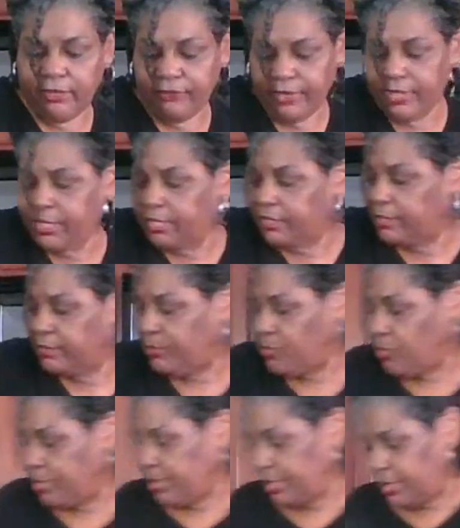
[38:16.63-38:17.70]
If I need some
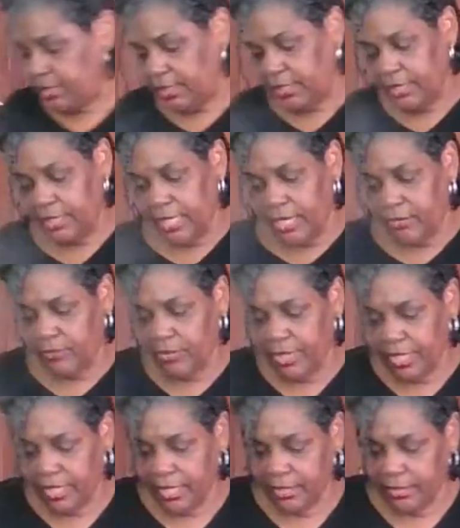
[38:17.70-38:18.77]
more in the end, I will
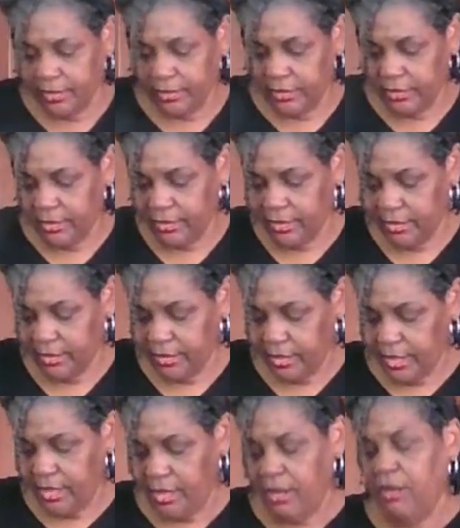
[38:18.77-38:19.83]
add it.
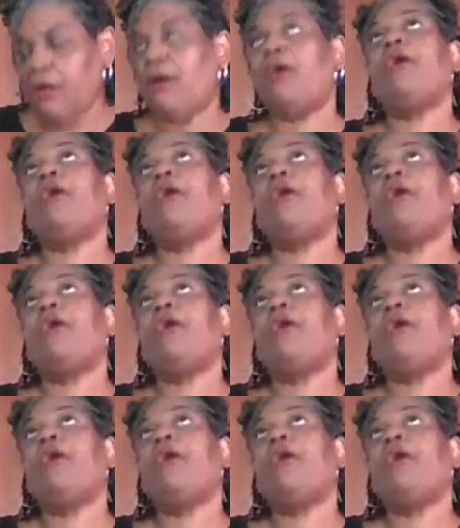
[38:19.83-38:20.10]
Oh my